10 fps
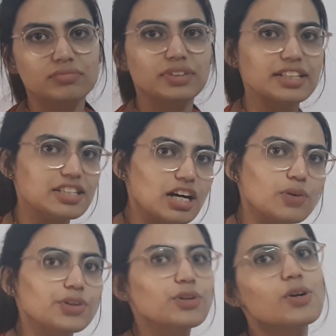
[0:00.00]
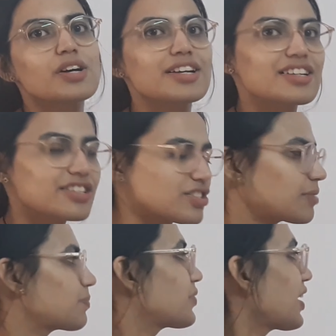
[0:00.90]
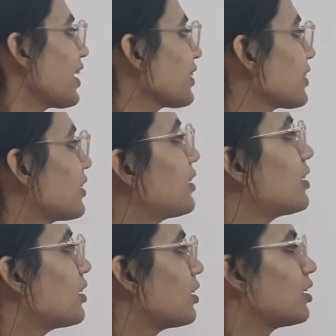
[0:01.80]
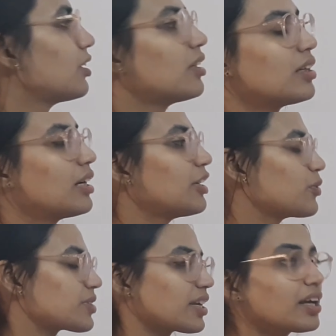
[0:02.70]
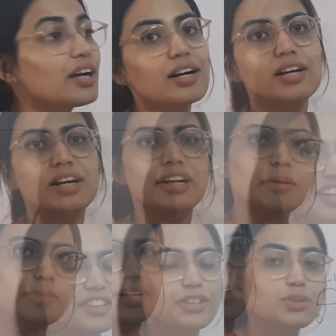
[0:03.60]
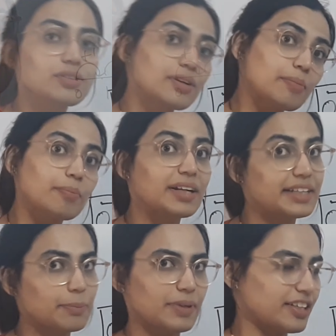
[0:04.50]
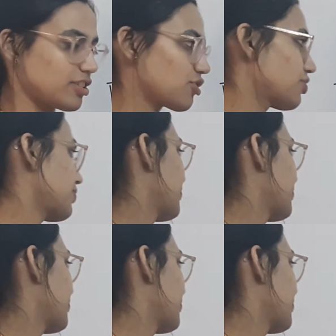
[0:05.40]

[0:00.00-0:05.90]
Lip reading: That's how you subtract using a number to multiplication.